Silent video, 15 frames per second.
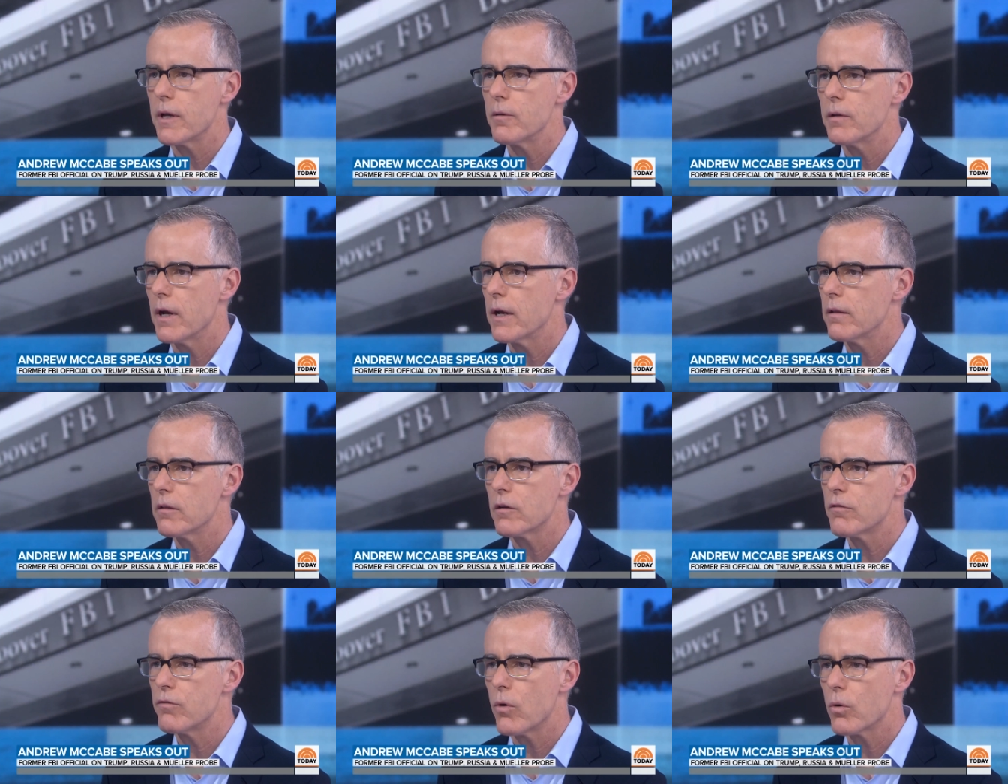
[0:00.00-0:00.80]
I, I
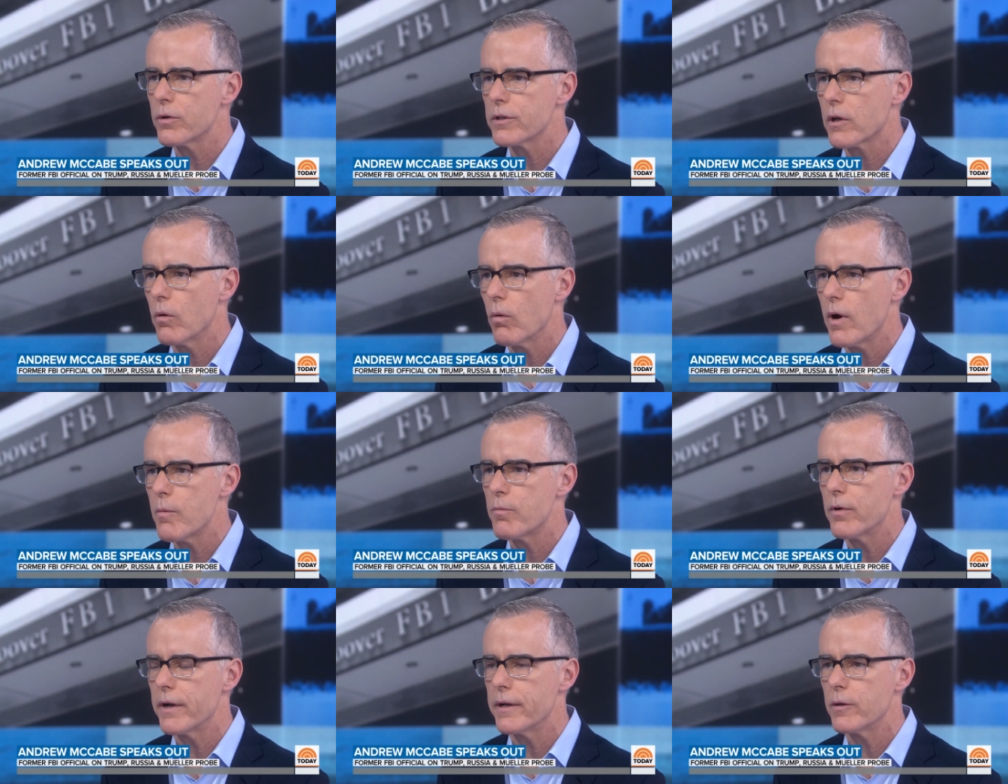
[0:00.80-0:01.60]
look forward to
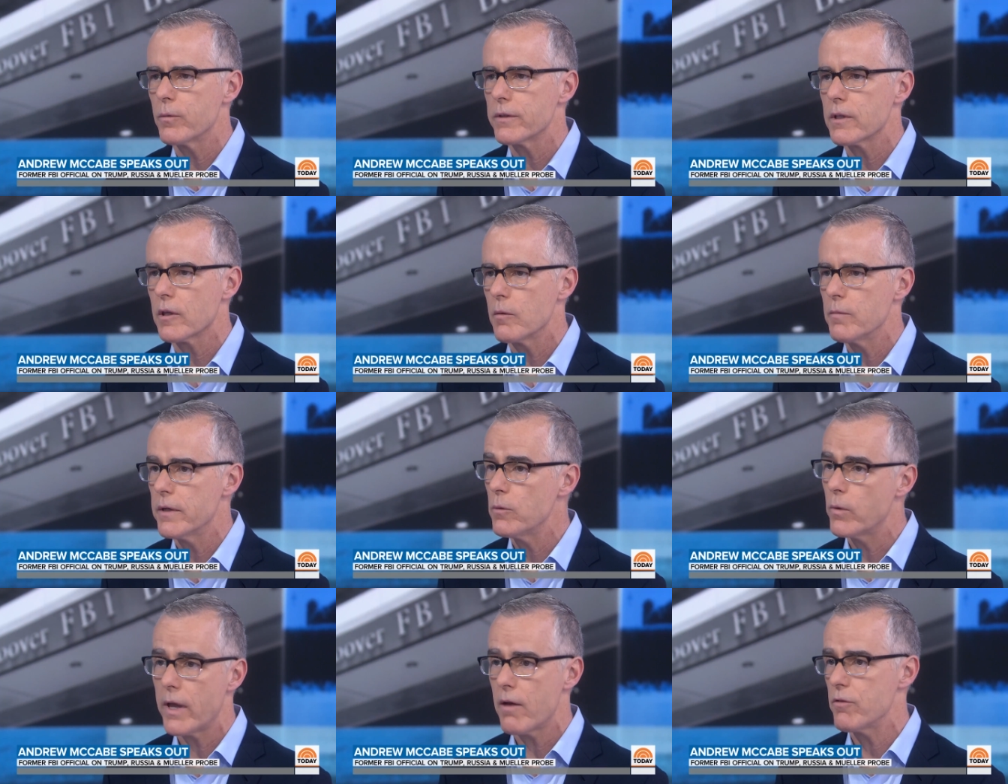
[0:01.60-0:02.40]
cooperating with the
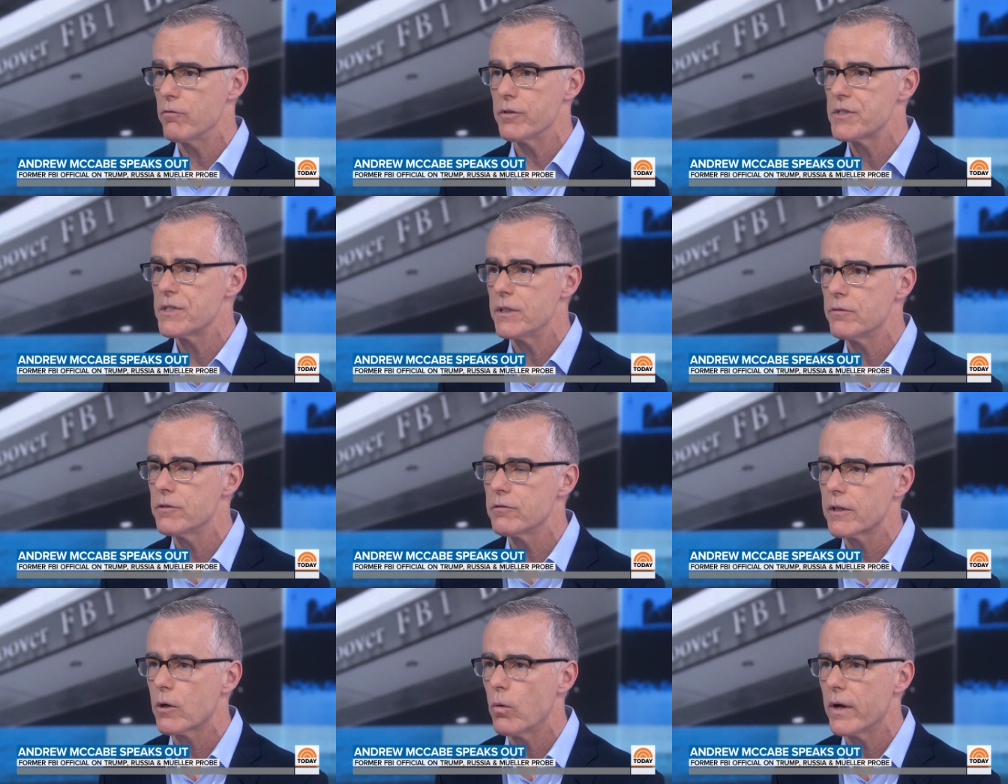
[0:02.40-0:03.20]
committee. We haven't received
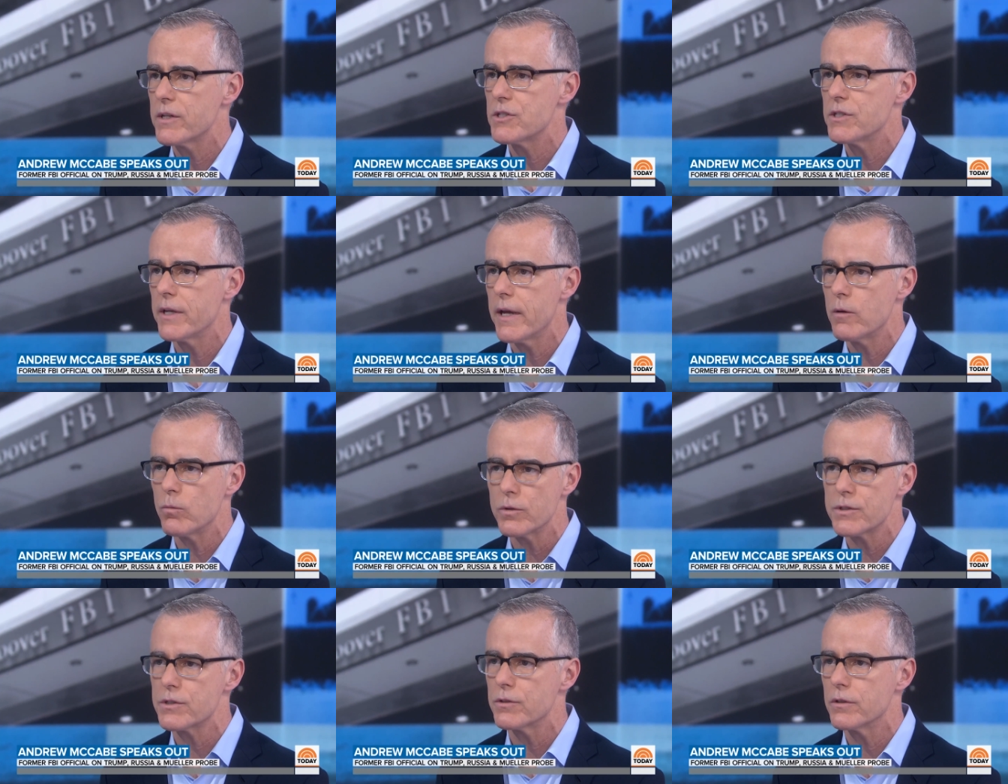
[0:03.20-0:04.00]
a request yet, and
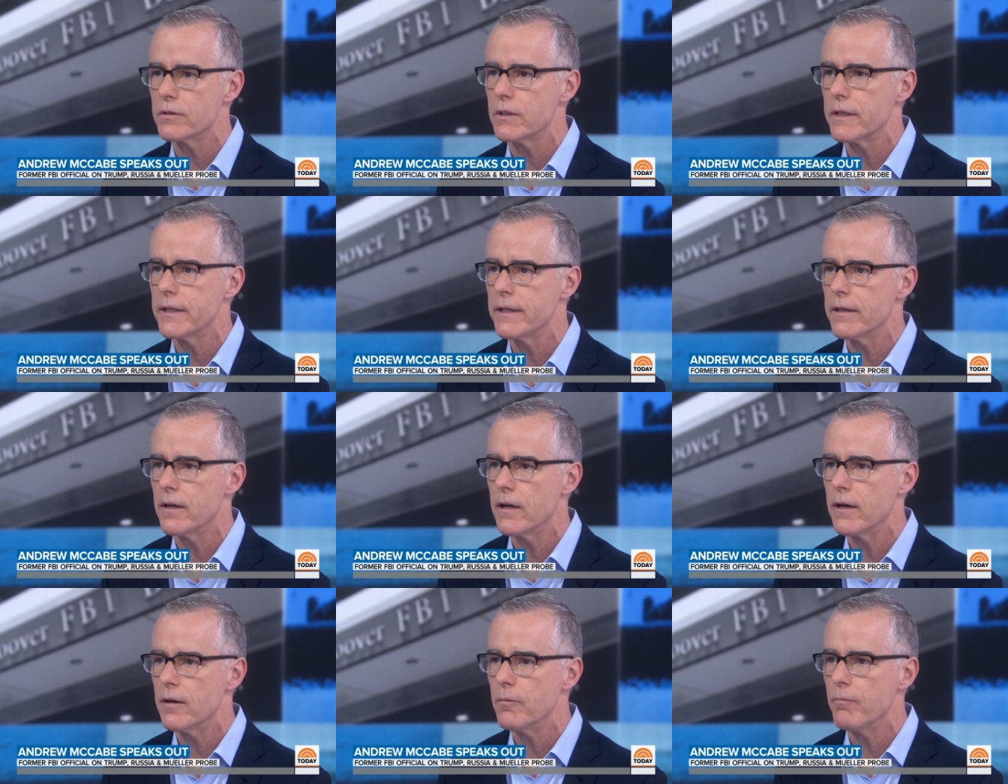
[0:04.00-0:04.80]
we'll certainly
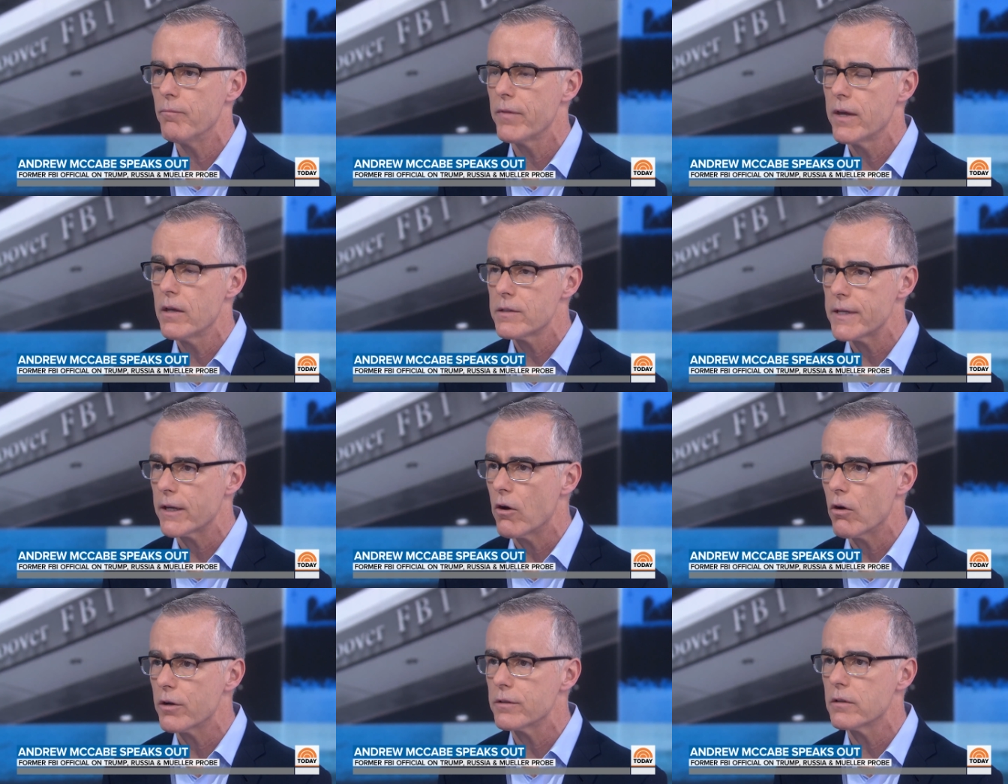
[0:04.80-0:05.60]
um, take
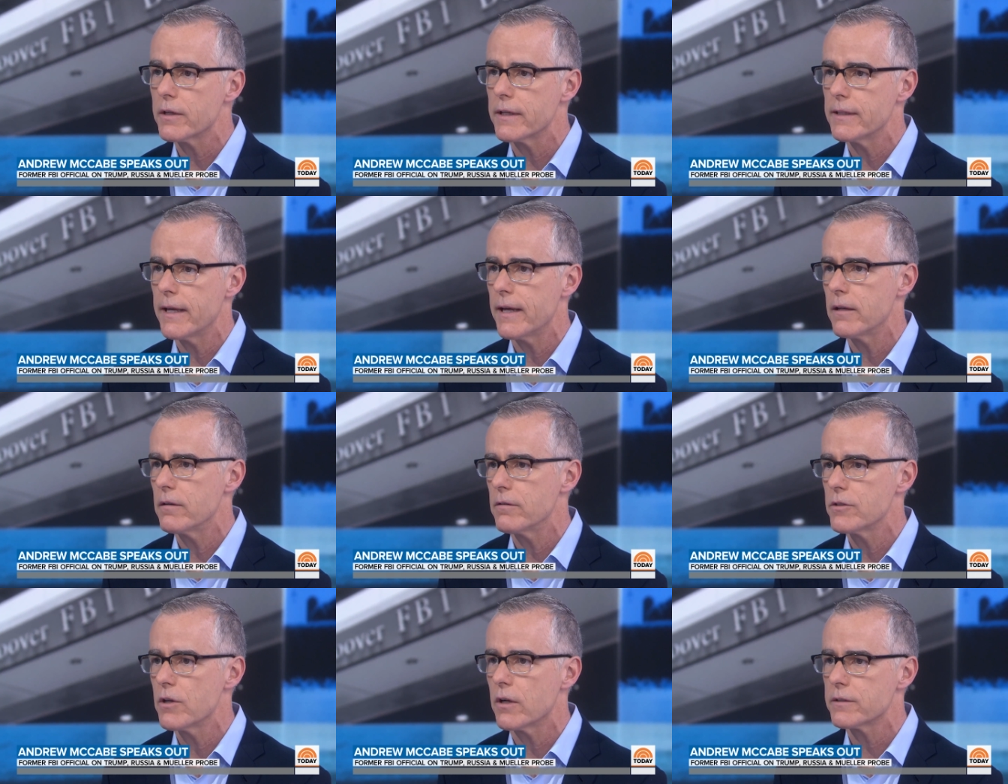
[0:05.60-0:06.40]
a hard look at that
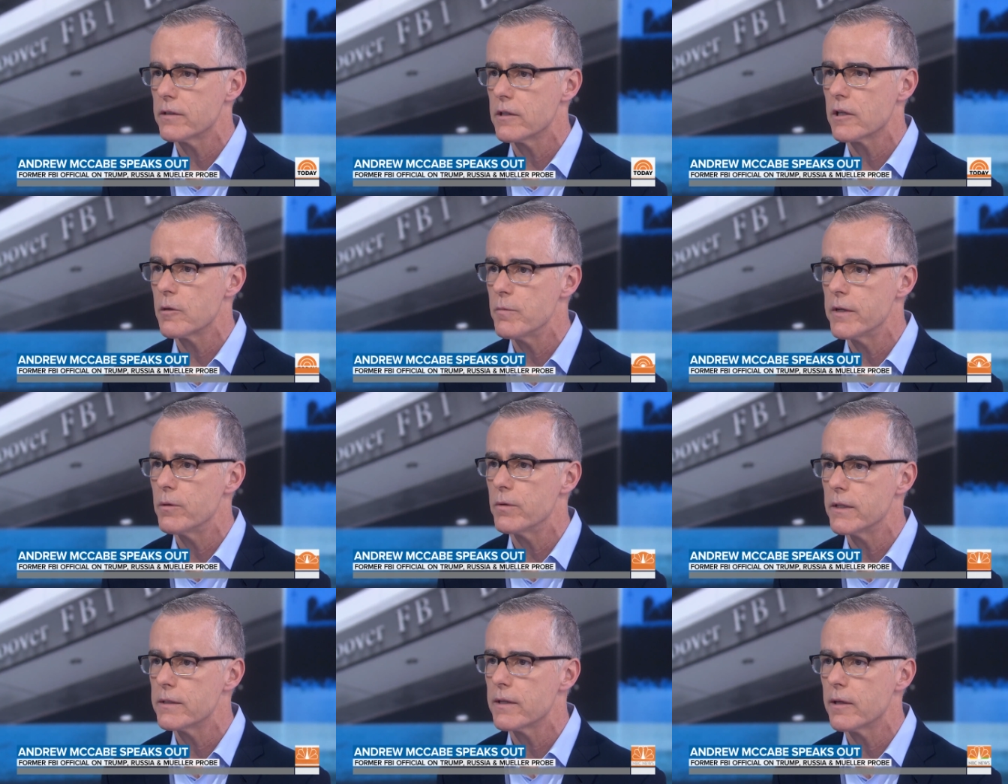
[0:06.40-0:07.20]
and talk to the committee
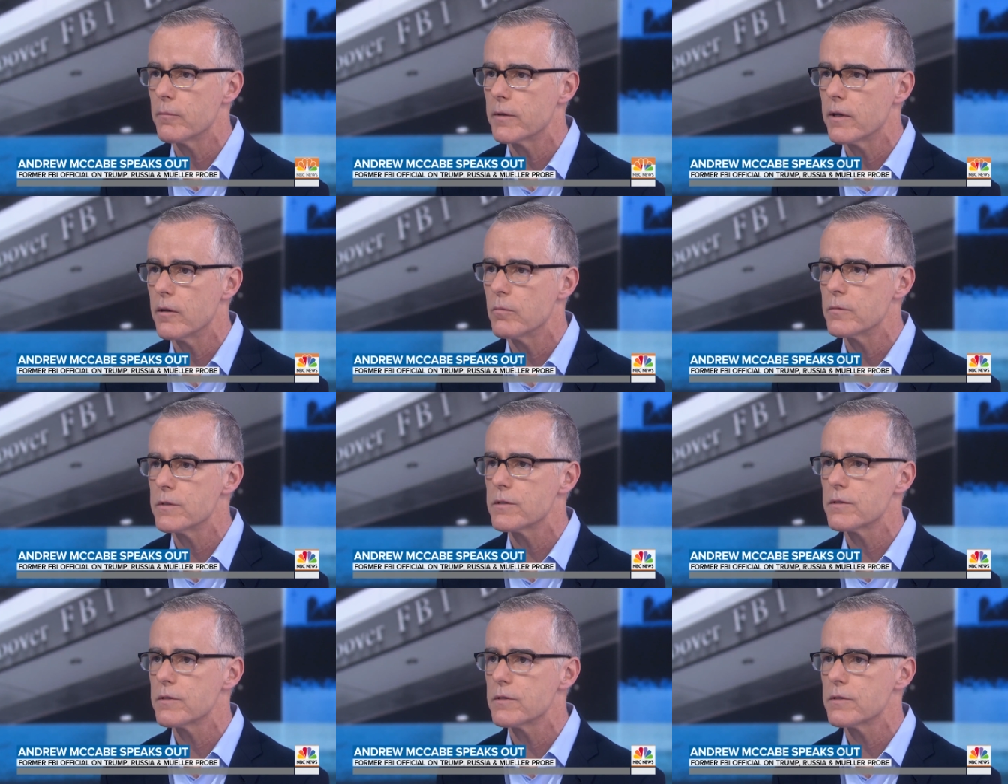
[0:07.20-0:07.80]
when the time comes.